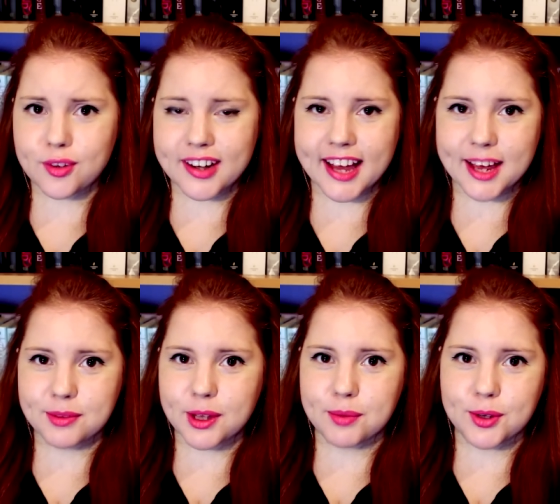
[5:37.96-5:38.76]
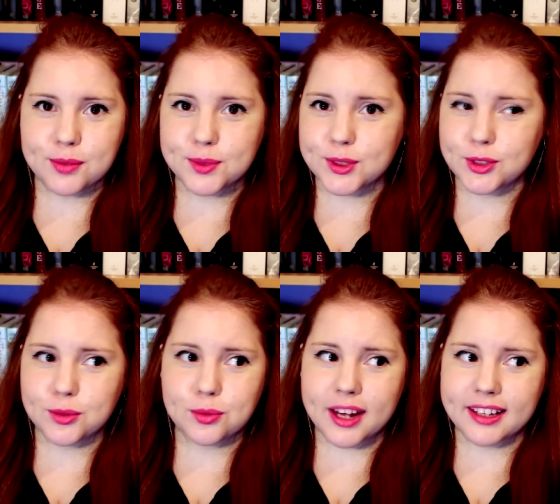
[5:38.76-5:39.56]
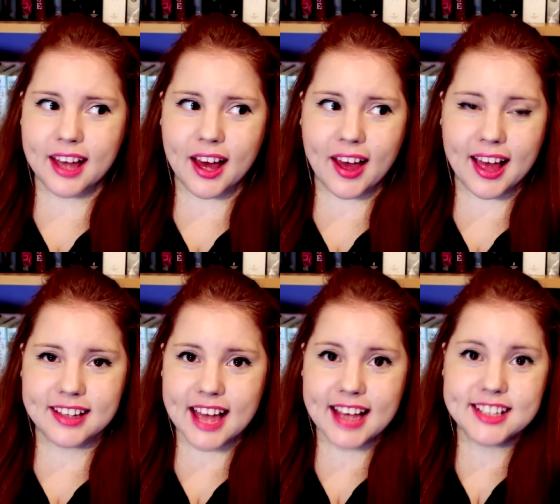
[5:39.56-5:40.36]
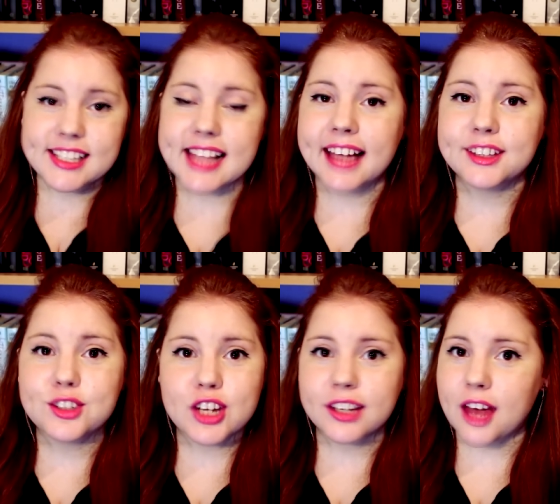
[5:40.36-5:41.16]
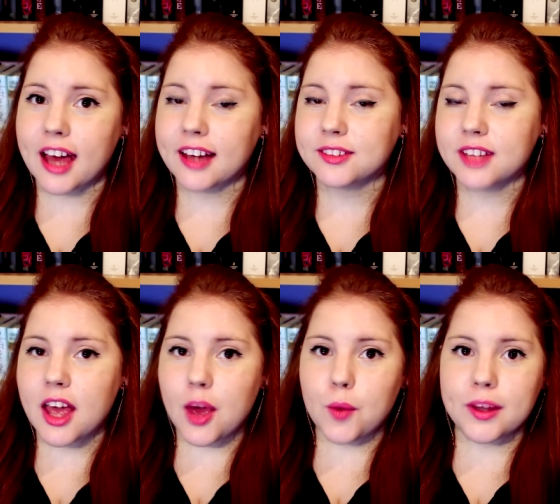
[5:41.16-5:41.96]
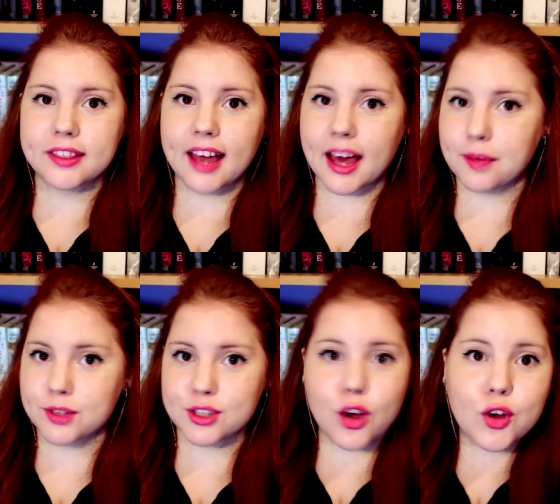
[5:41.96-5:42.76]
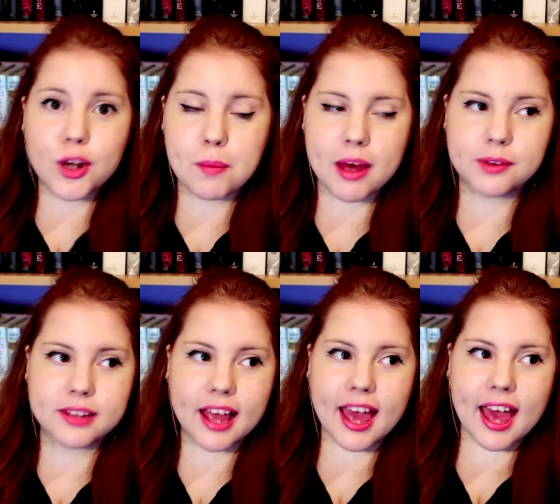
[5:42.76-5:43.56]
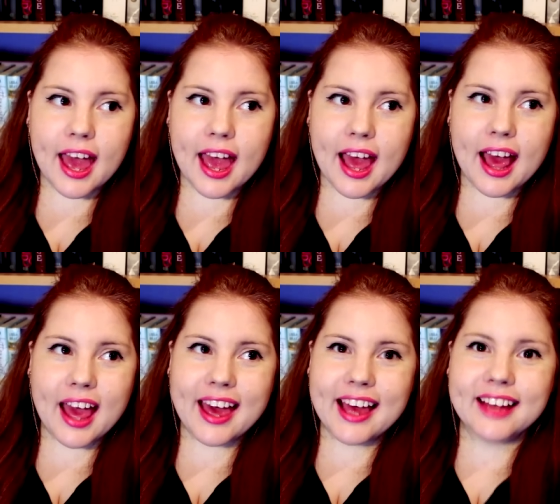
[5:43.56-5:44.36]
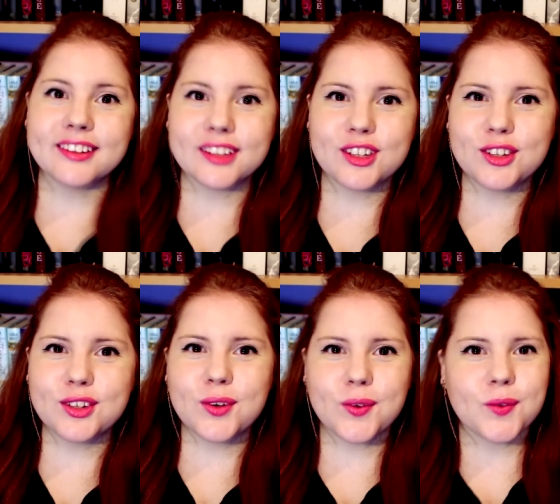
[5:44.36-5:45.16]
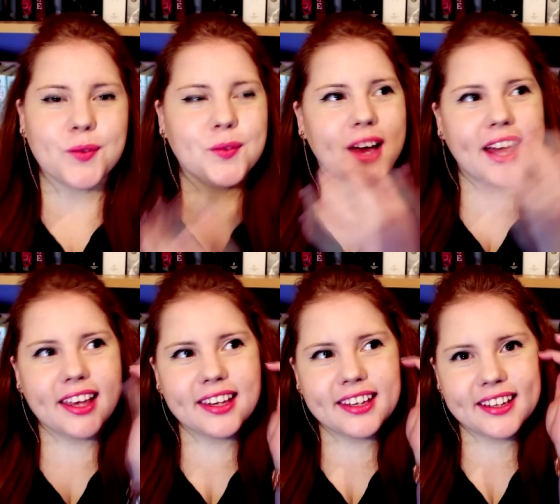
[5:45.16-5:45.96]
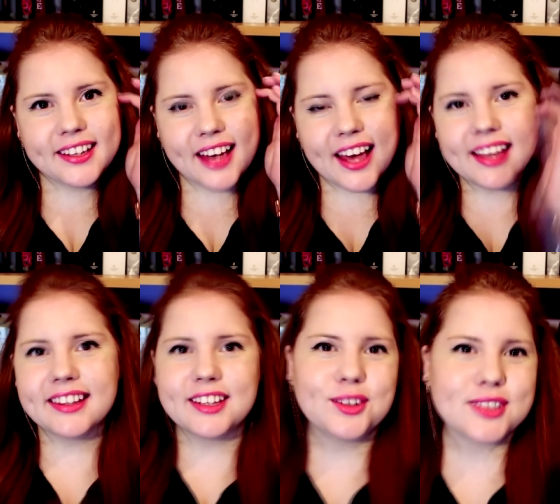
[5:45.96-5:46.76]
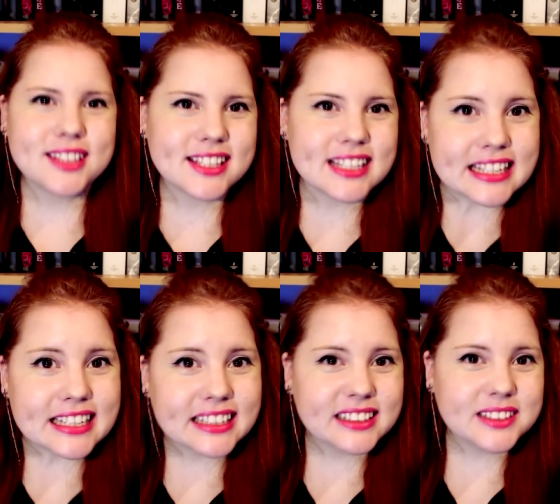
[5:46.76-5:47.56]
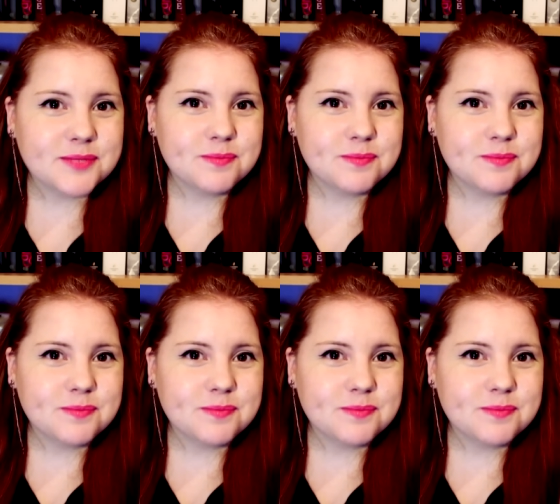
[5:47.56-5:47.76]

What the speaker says: very hyped up on BookTube right now, and I just had to check out what the hype was all about. And you know, I kinda don't see it.